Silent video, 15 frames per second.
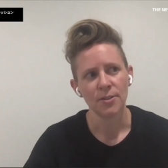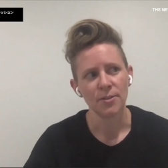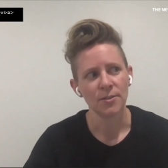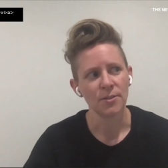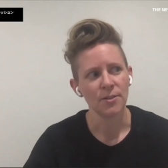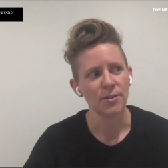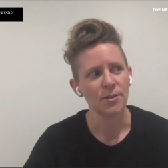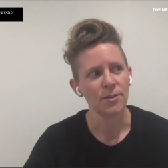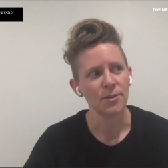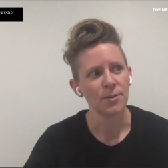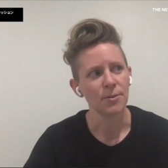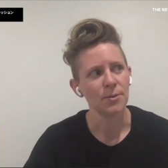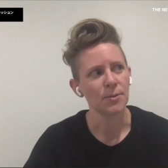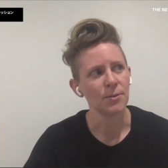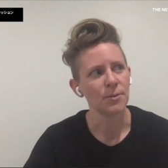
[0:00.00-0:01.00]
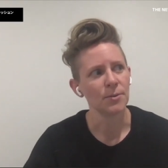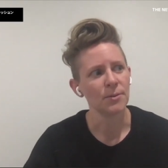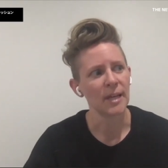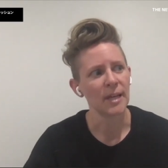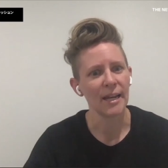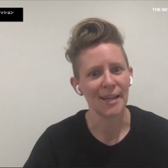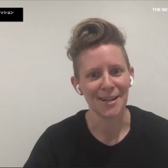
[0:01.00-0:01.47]
you
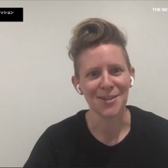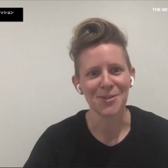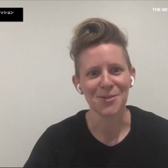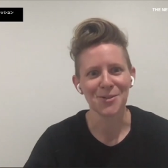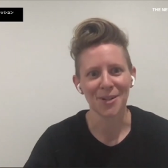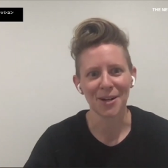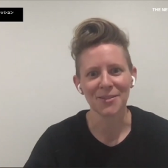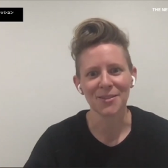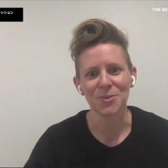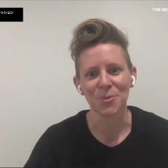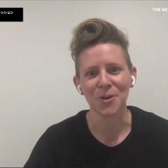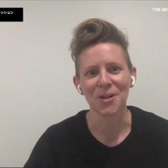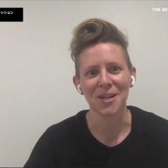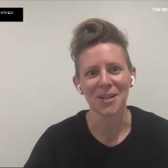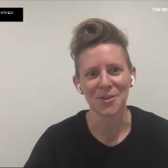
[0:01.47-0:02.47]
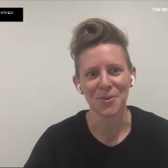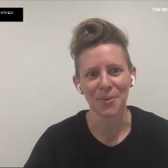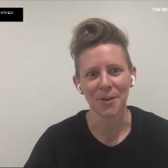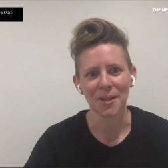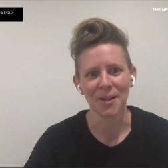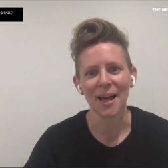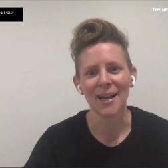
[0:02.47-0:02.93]
get in and you start this work and you
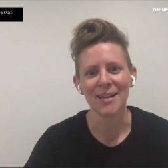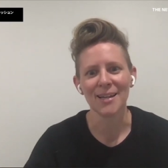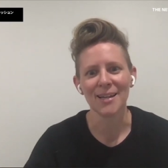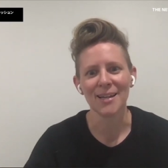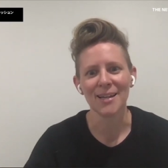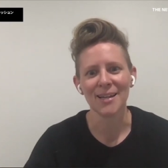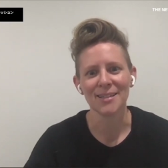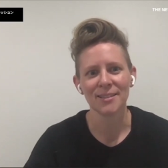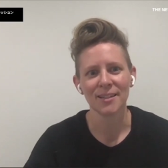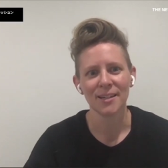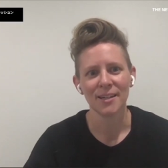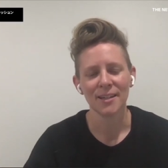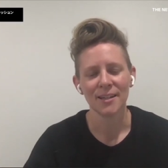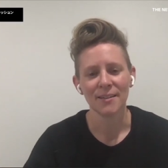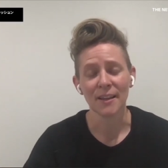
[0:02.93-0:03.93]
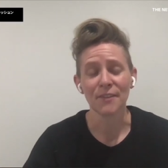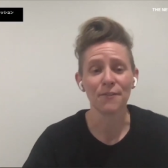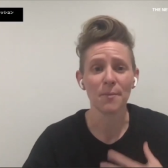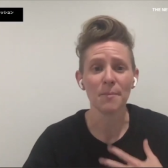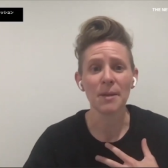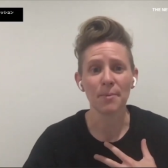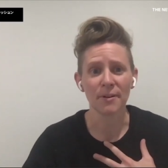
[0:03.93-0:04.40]
realize, like
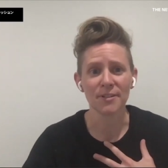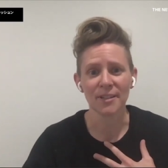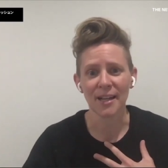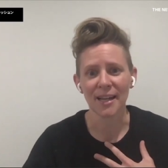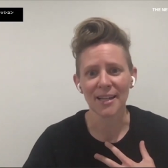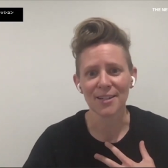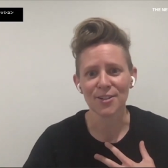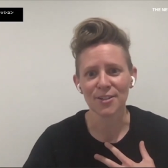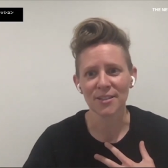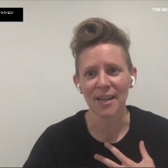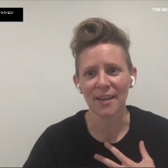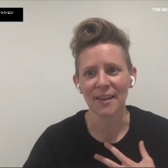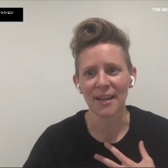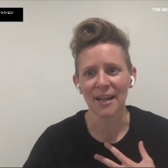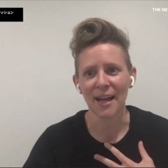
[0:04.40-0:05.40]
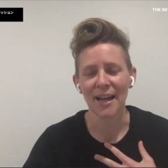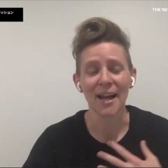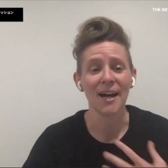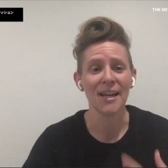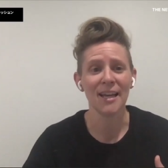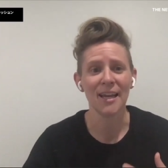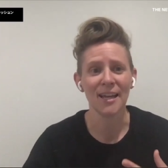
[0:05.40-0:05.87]
for me personally, I can just say that I
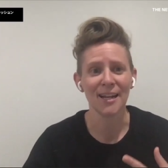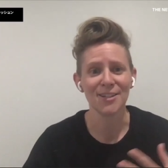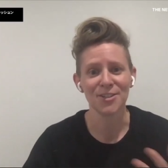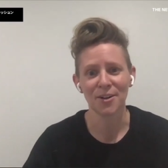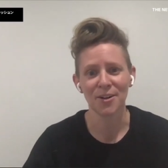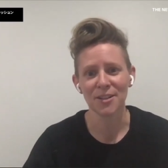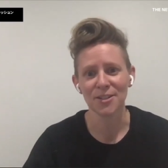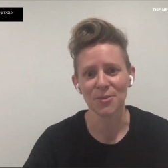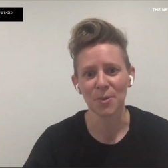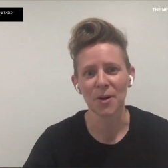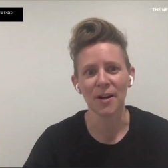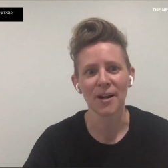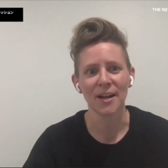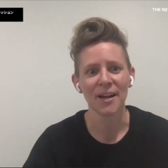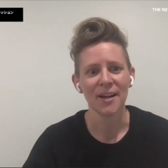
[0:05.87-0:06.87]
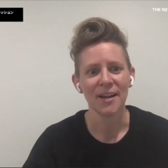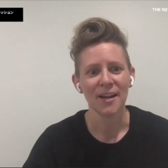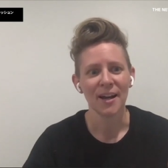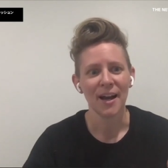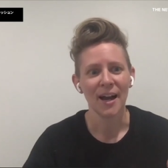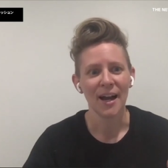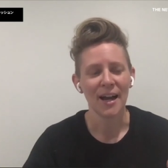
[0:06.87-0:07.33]
got in, I started this work,
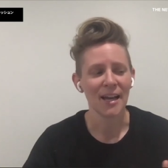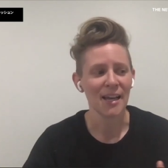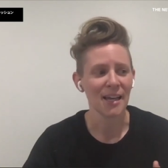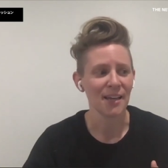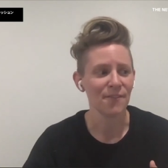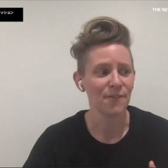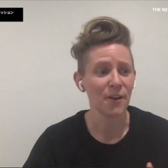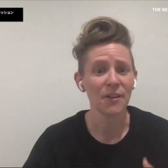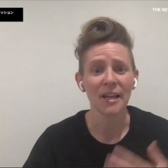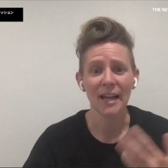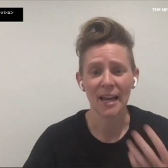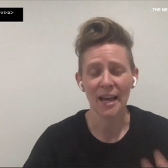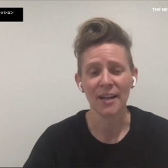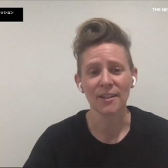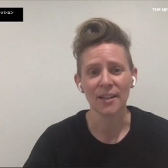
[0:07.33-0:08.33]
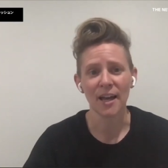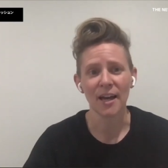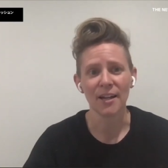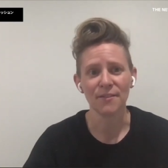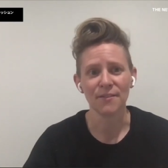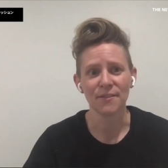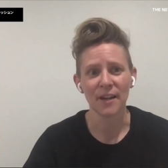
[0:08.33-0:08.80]
I felt like I had a
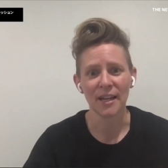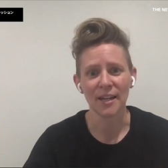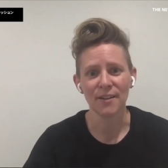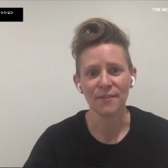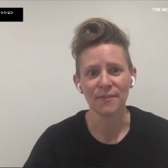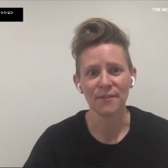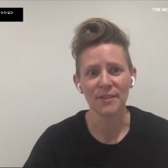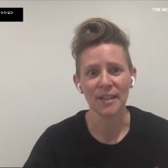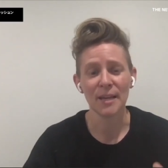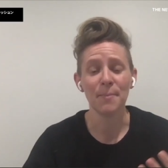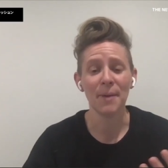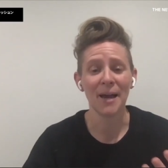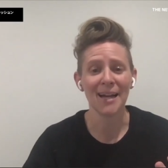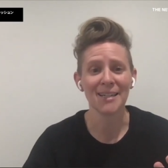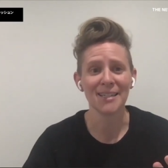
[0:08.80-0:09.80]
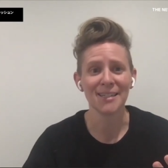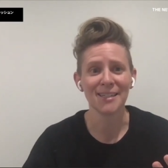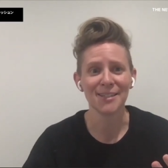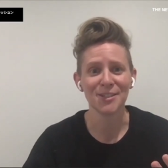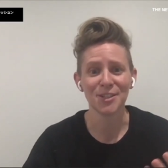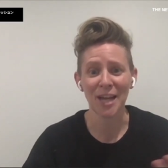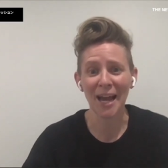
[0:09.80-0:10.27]
lot of kind of impact in
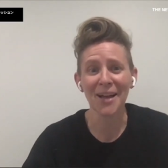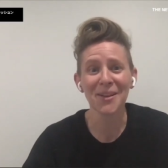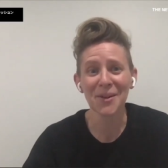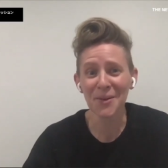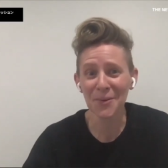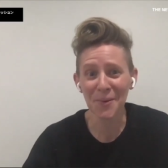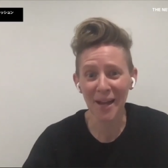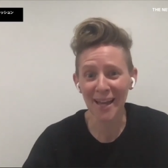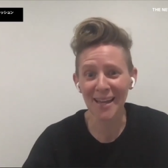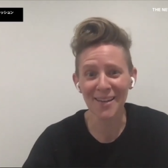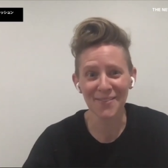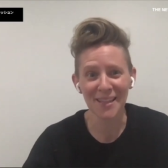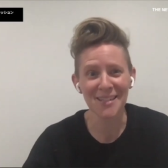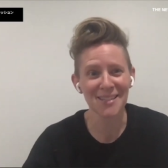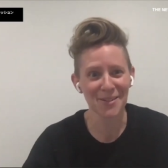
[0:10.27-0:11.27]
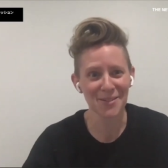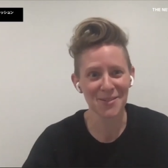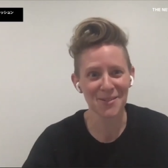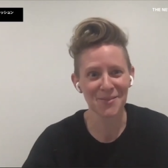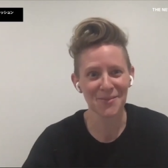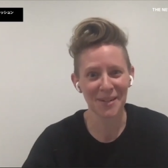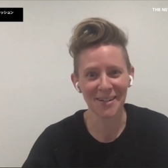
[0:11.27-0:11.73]
a shallow way, if that
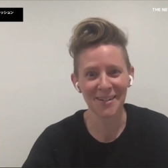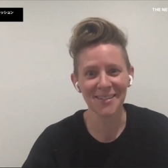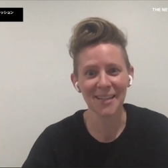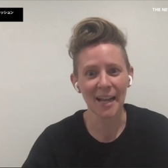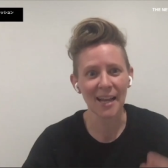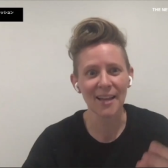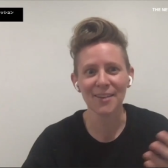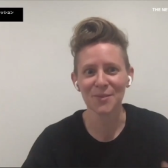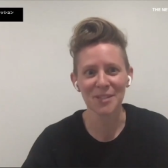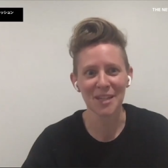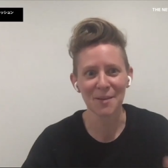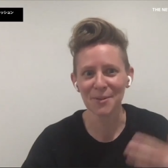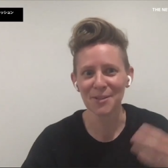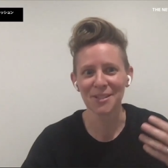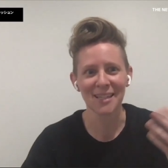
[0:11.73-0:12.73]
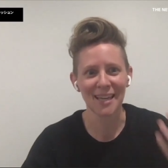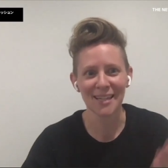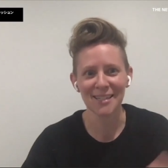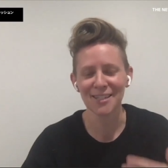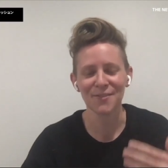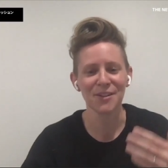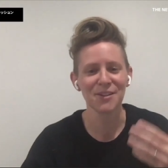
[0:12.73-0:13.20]
sounds weird. Like I was able to
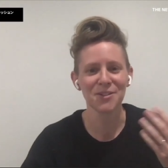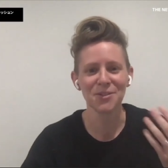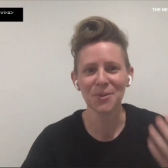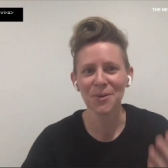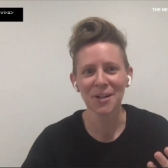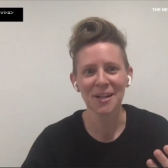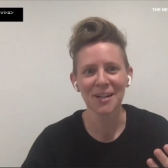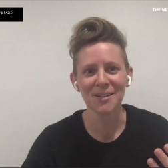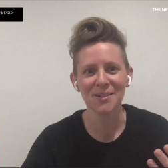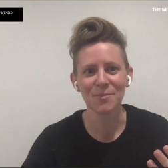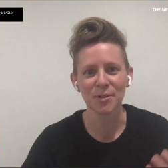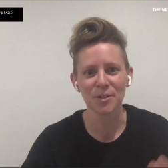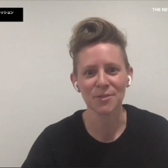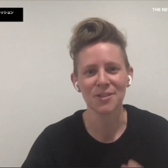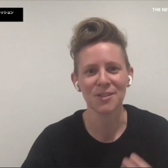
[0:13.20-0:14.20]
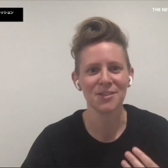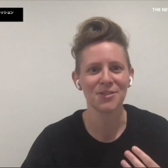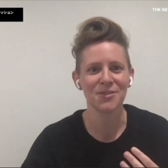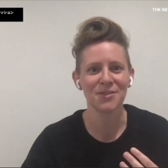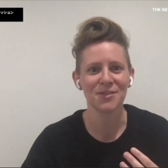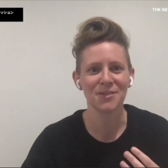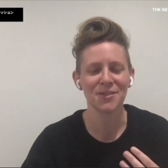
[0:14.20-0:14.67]
get stuff out the door and produce
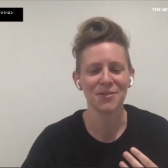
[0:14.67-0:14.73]
these,